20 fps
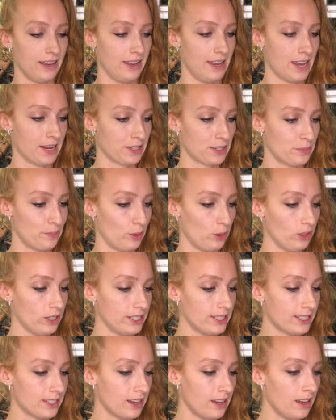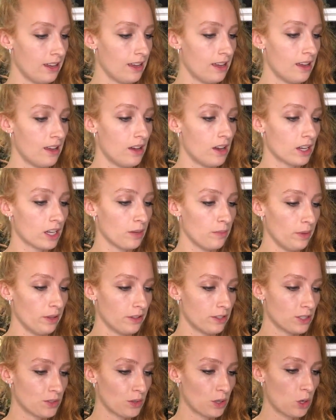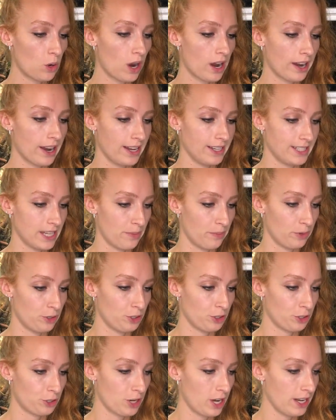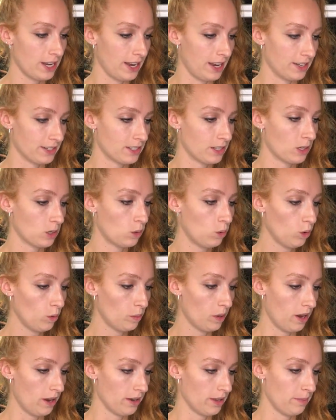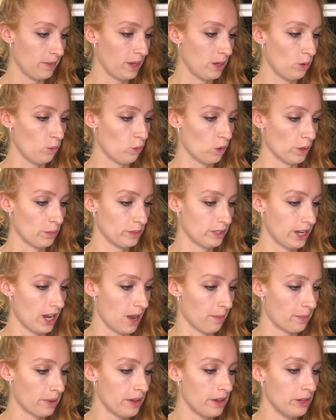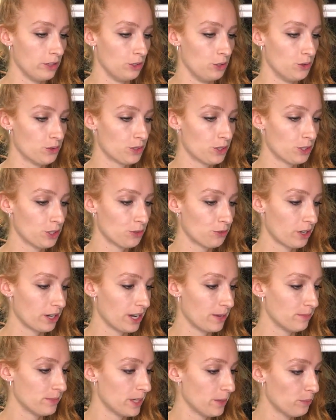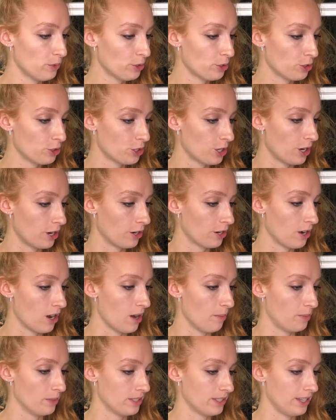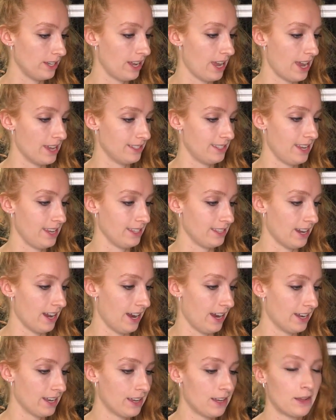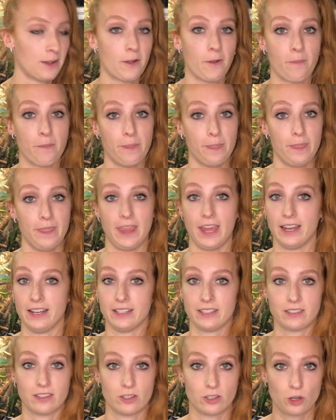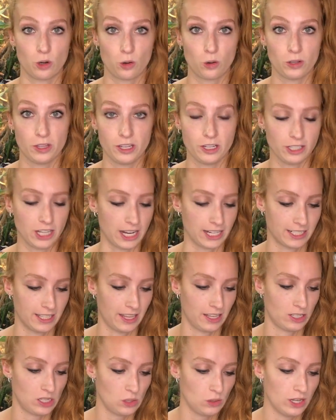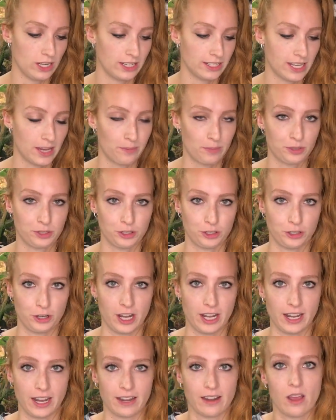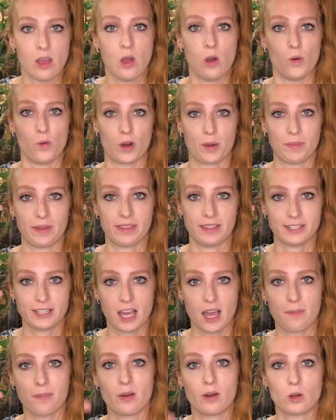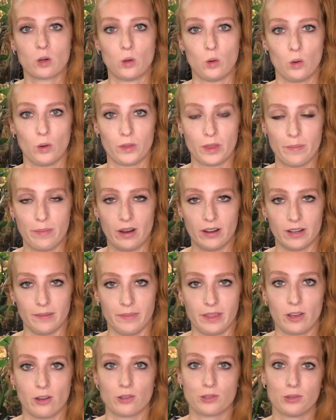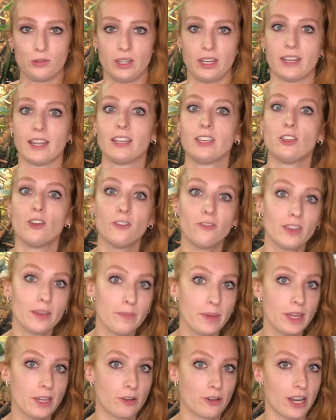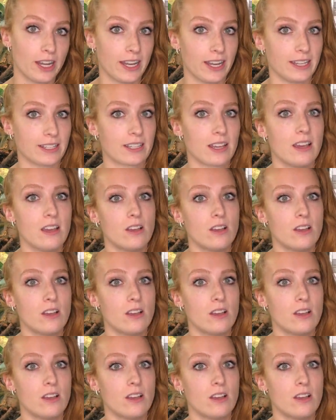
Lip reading: Next bullet. Chameleons require a temperature gradient, cool bottom and warm top. Use the terrarium temperature chart opposite as a guide. That is totally correct. They do need a temperature gradient, warm at the top, cool at the bottom. They also need a UVB gradient.